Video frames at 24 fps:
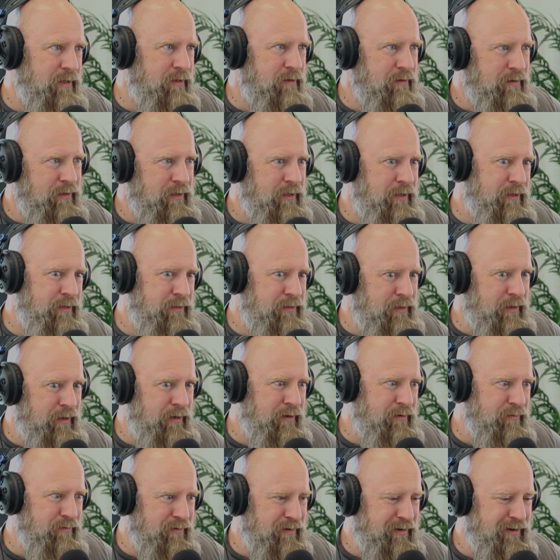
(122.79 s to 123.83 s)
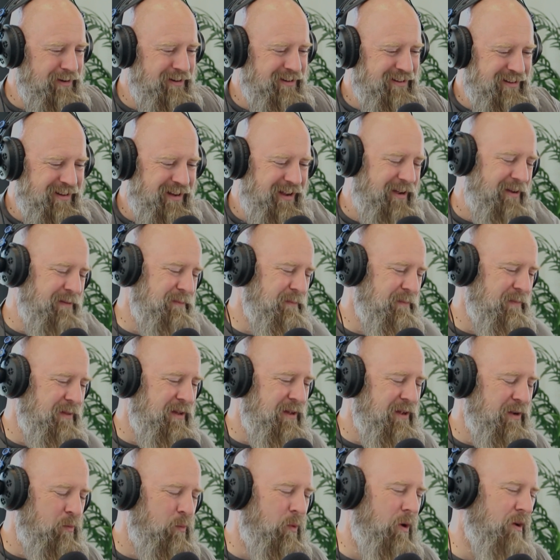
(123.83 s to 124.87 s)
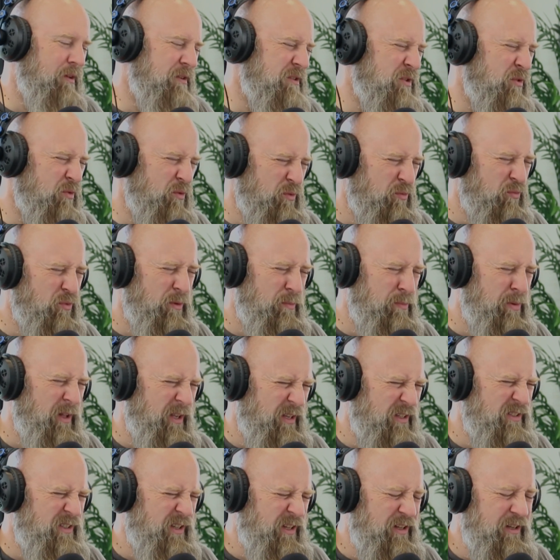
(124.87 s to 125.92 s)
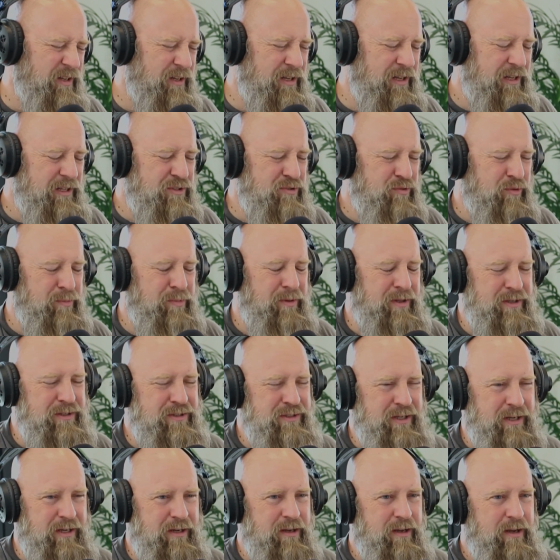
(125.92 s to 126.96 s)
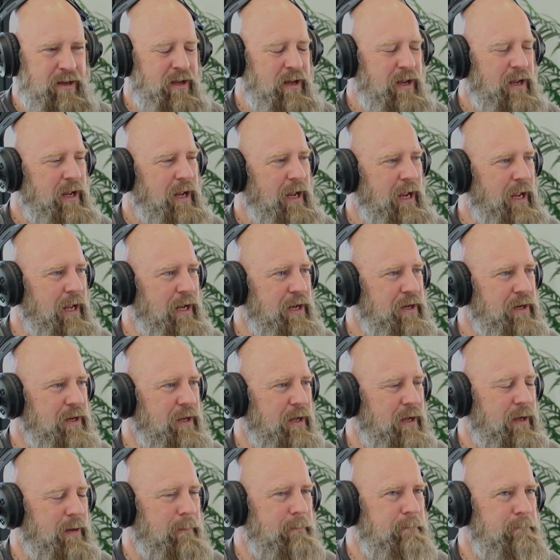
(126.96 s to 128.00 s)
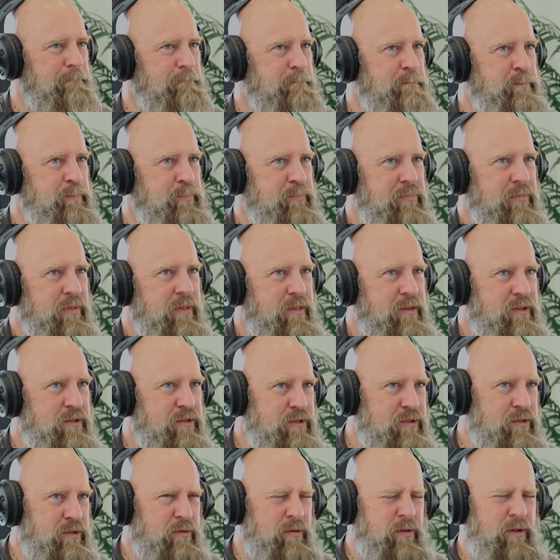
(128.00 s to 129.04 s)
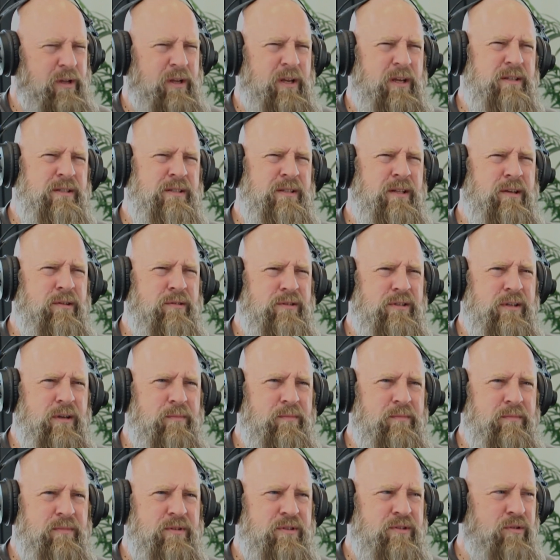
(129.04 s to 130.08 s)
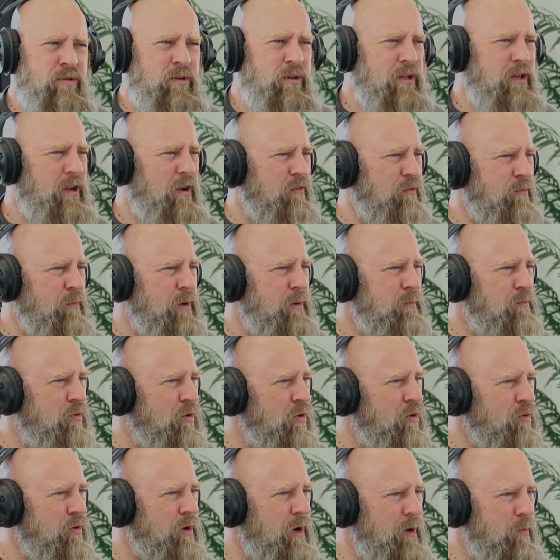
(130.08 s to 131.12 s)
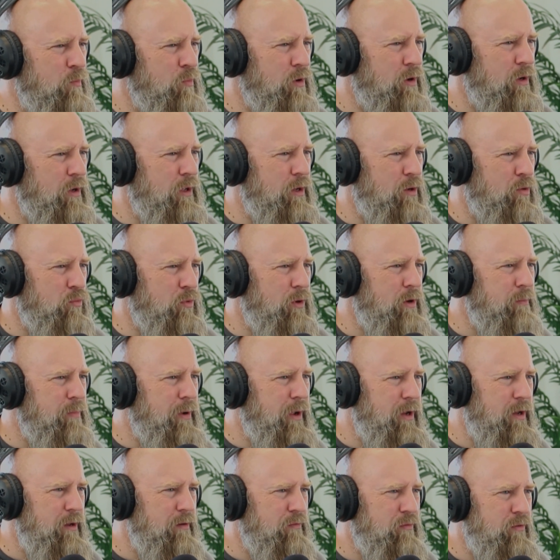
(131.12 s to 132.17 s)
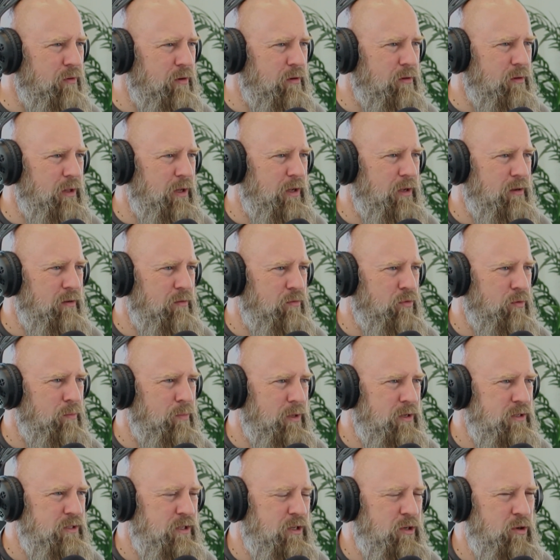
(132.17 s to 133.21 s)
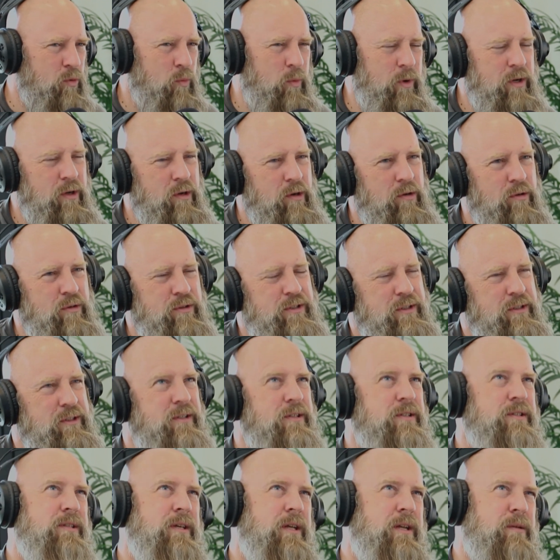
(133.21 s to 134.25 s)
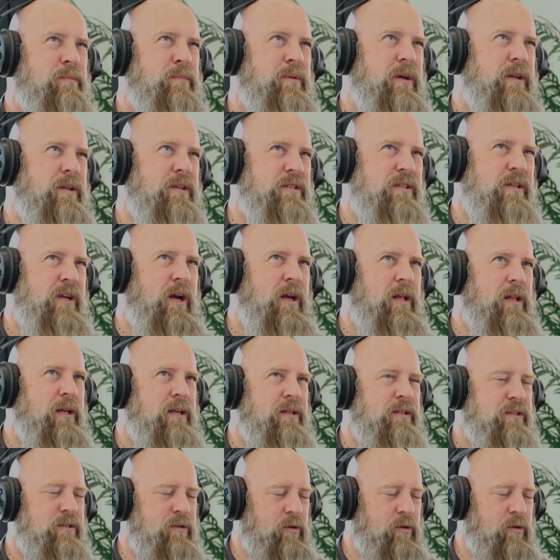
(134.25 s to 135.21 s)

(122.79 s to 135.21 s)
I'll get it done, right? Yeah. Well, to replace it. It needs replacing. And so like, isn't there some sort of government program where you can get a rebate for, like, replacing your windows? And does that apply to skylights?